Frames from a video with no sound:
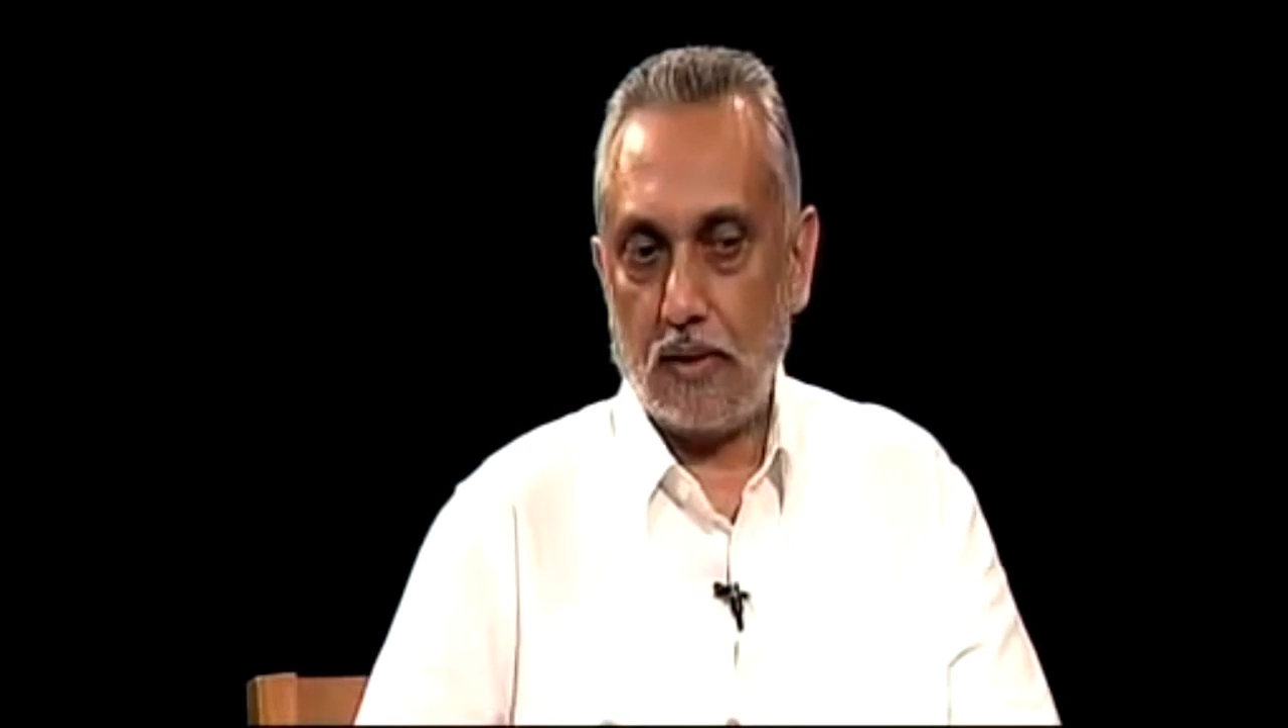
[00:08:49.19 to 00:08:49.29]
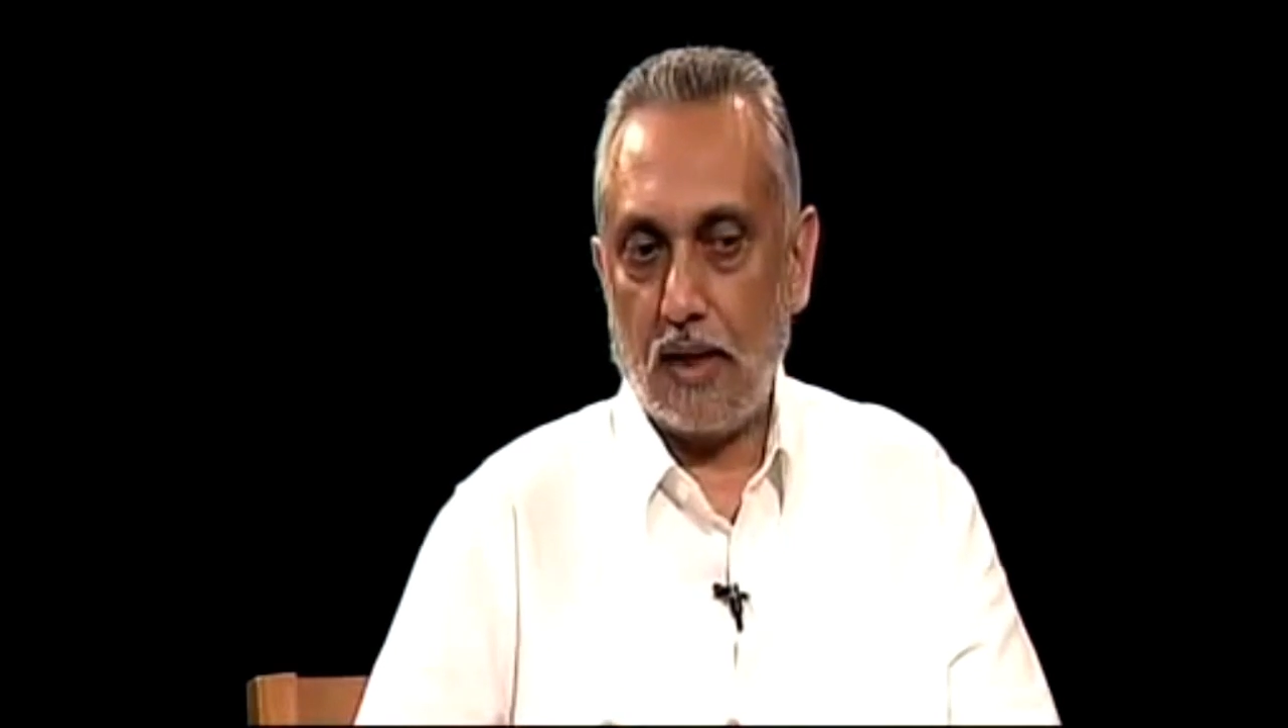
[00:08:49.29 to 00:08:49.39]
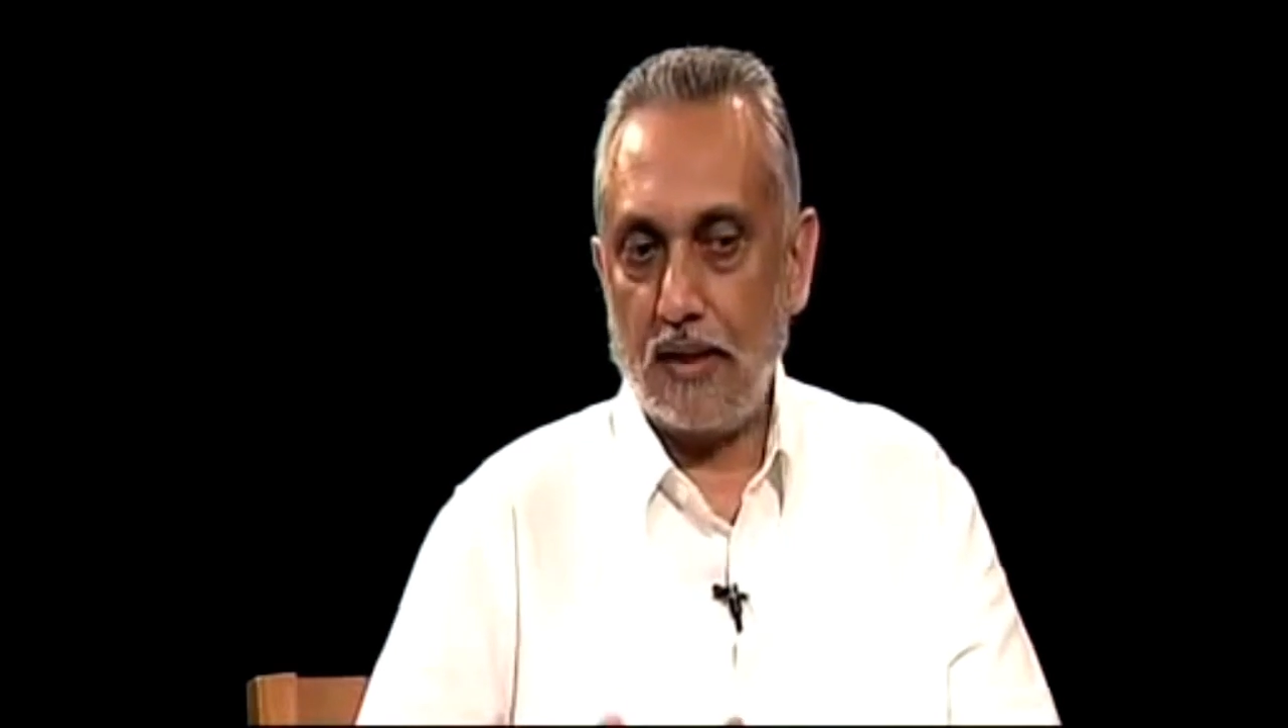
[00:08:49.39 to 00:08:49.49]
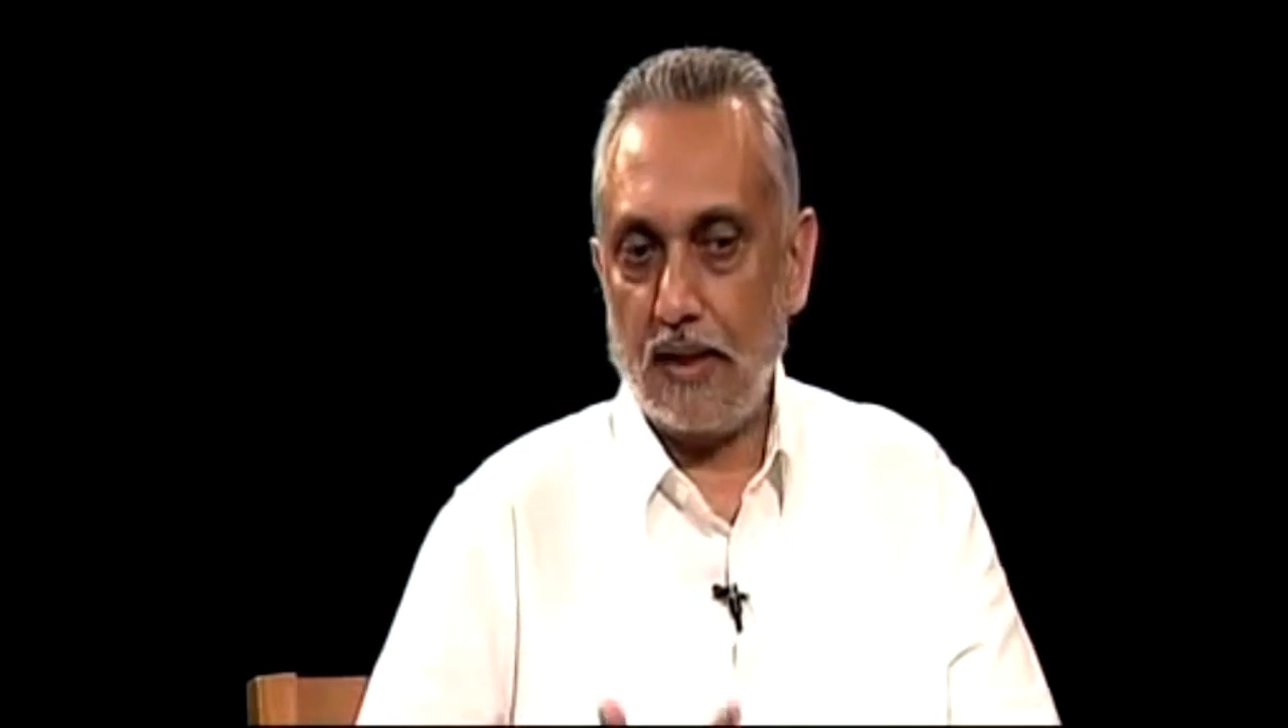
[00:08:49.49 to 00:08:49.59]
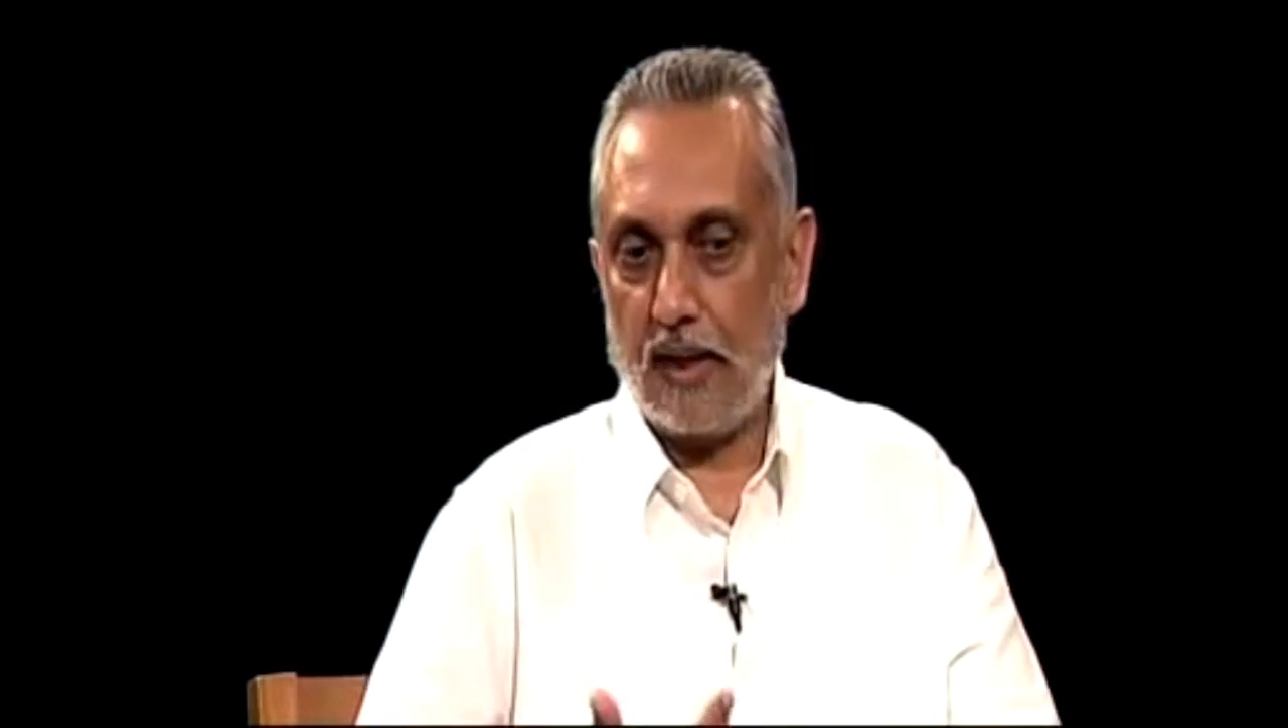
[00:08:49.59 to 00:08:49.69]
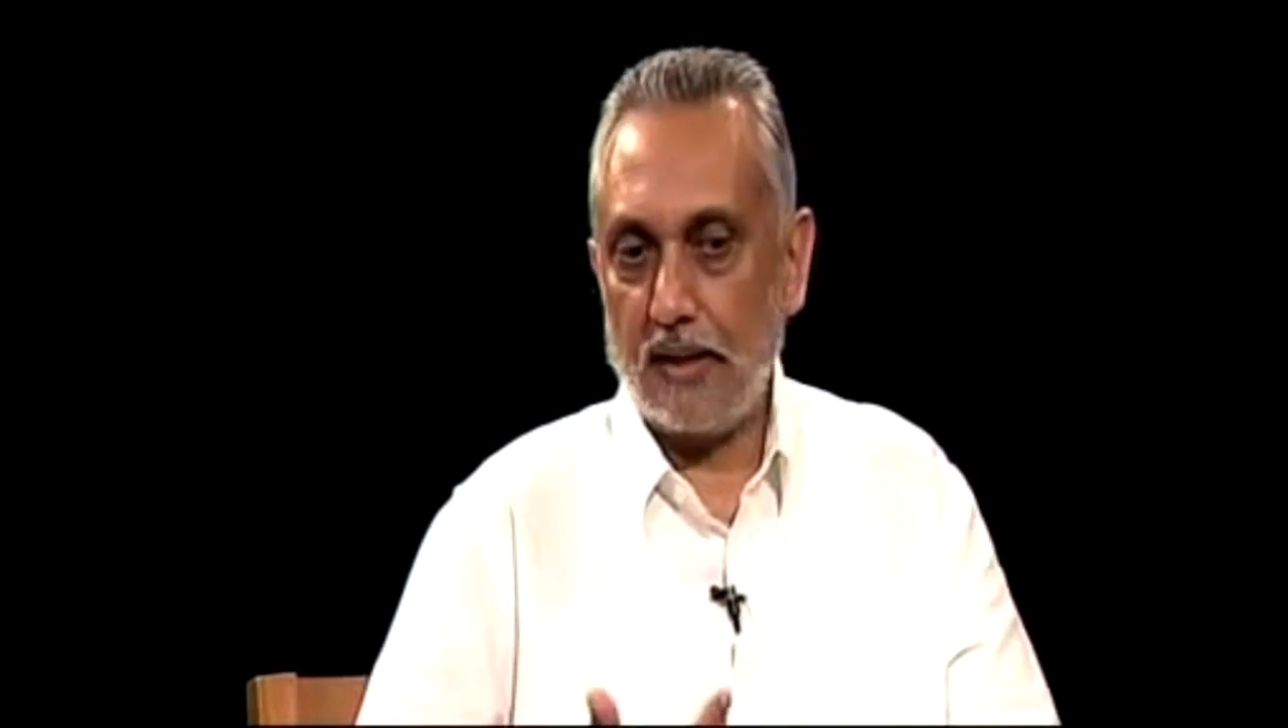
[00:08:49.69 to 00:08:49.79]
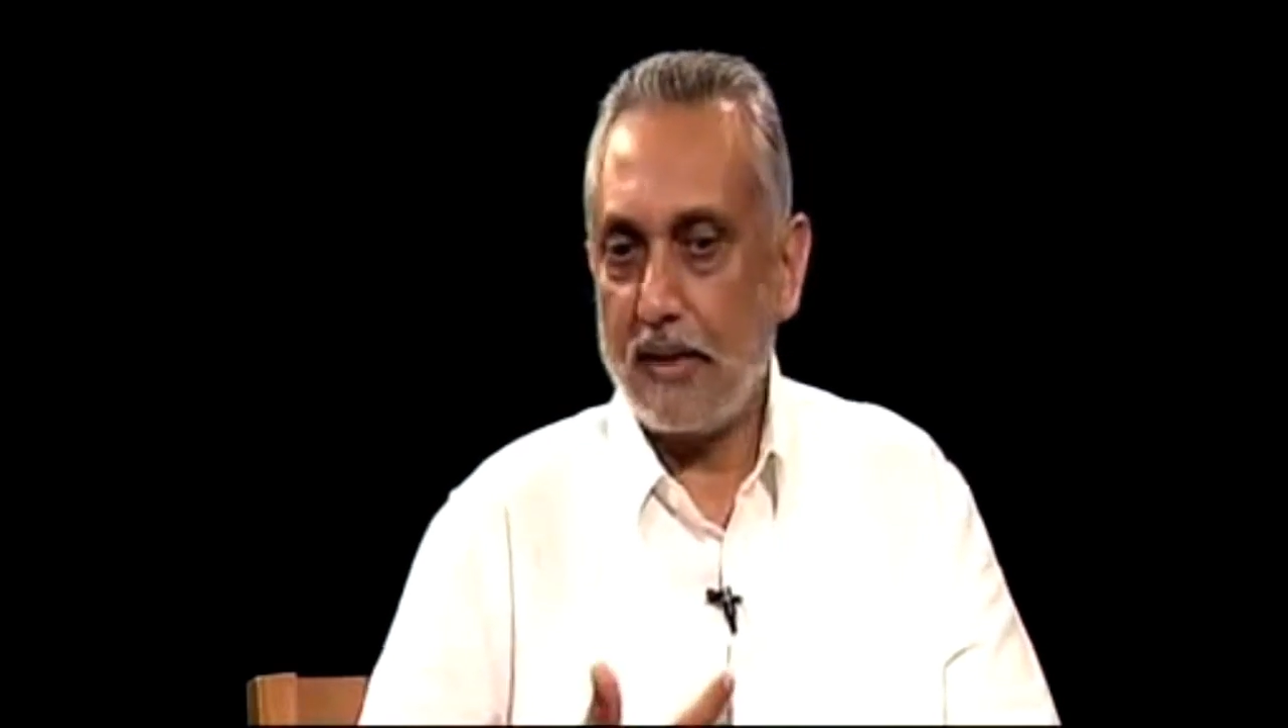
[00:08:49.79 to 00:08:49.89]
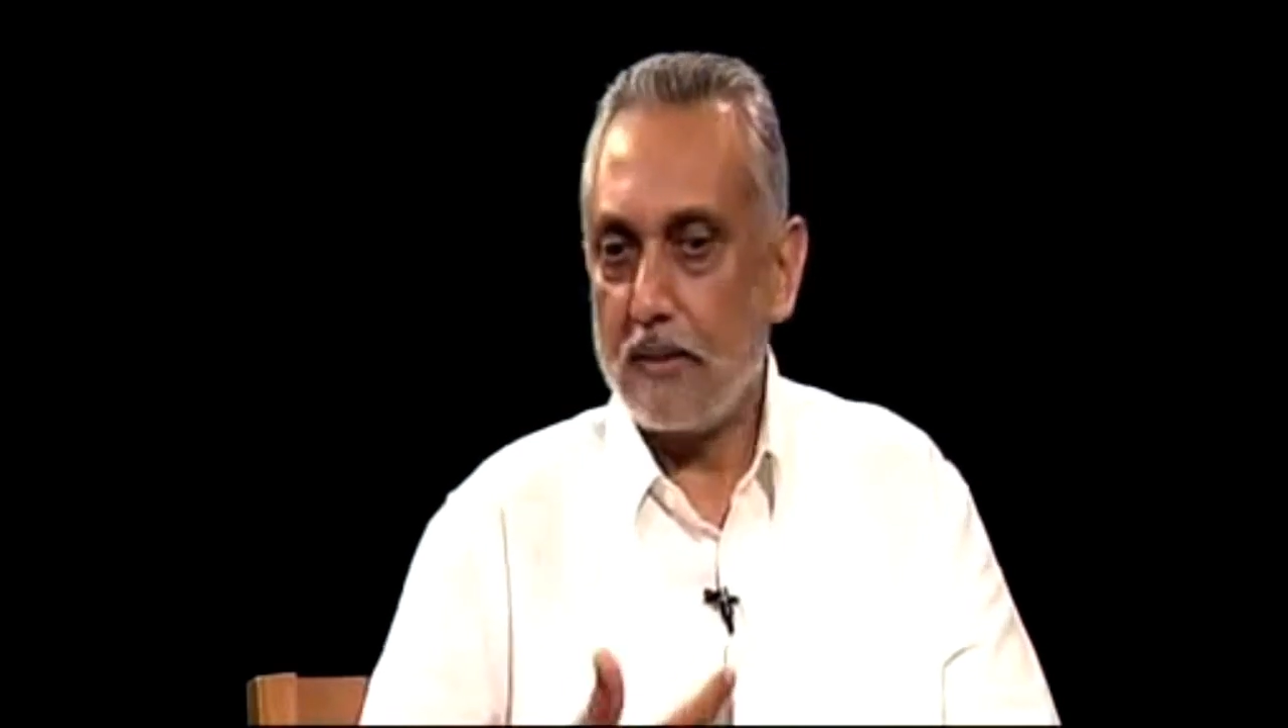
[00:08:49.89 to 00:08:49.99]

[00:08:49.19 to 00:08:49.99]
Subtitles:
I